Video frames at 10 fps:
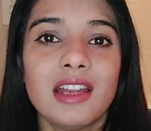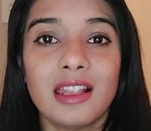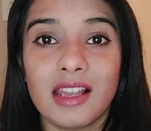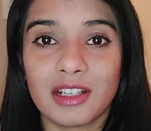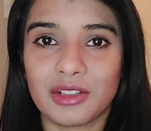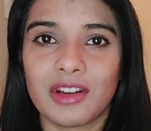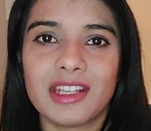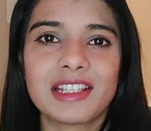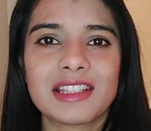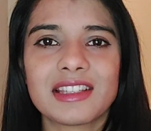
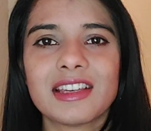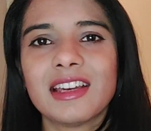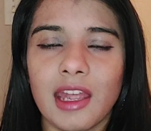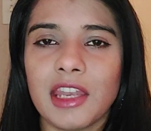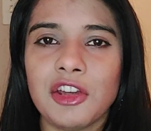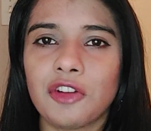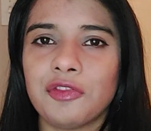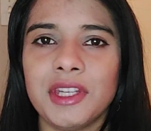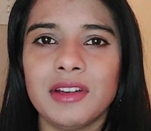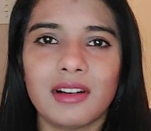electronics any
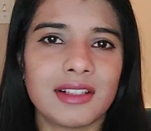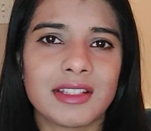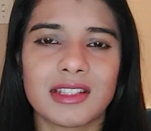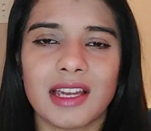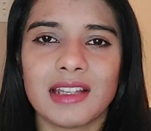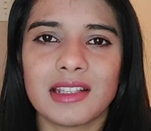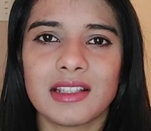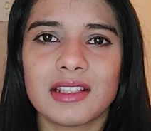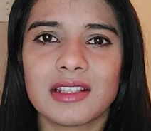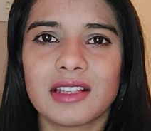of the earth
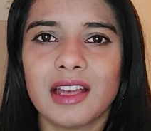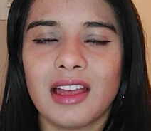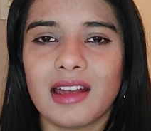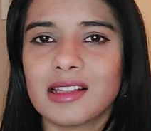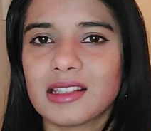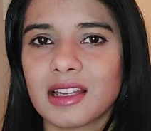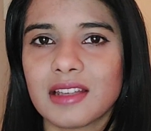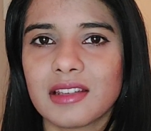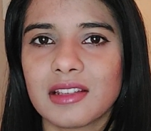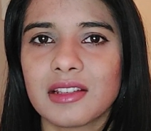sciences health
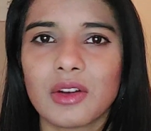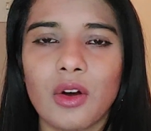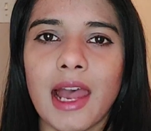sciences,